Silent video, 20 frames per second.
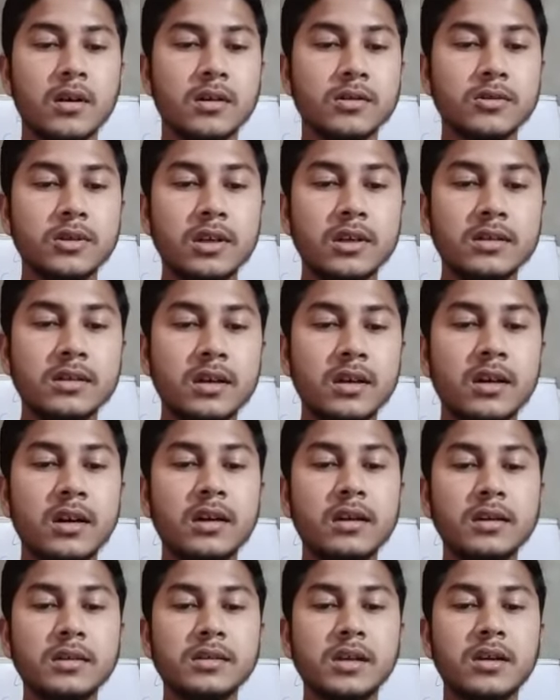So
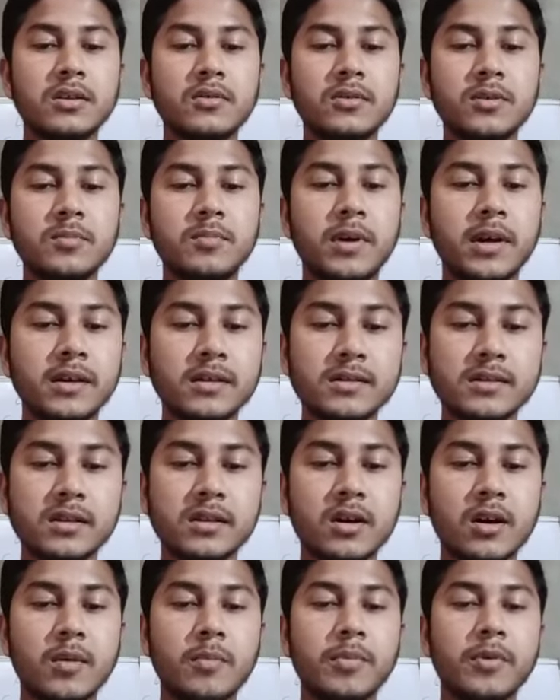integrated circuit based
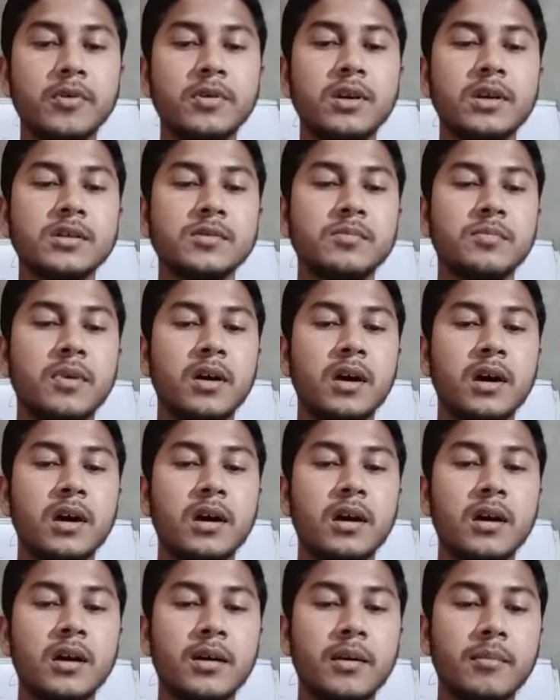computers
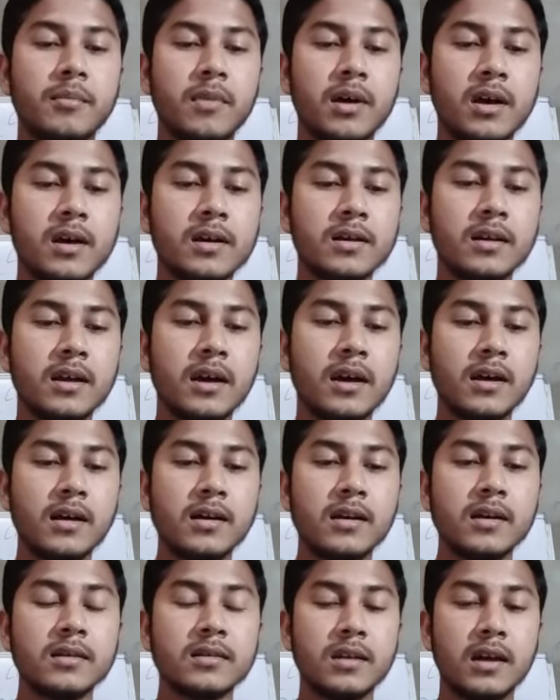mark the
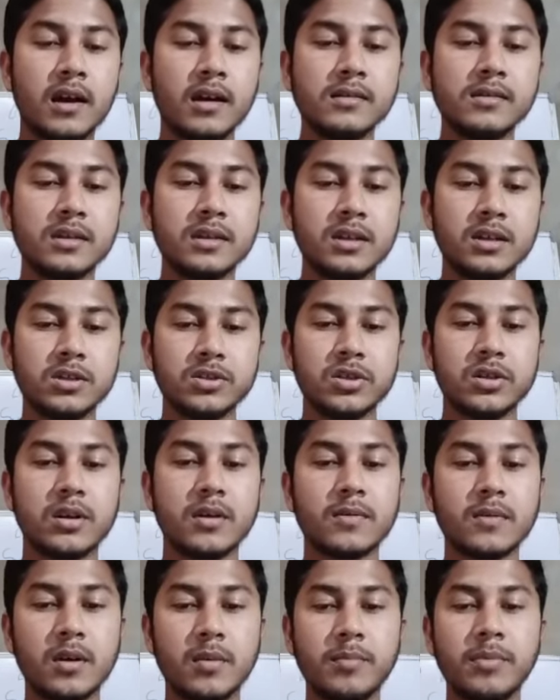third generation
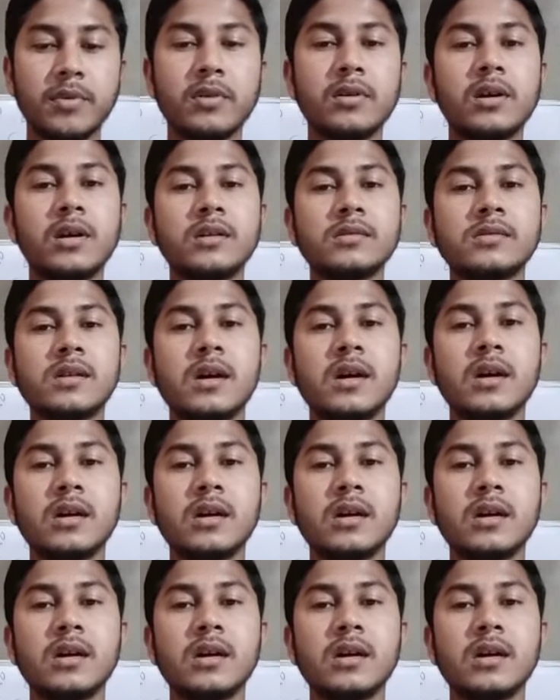of computers.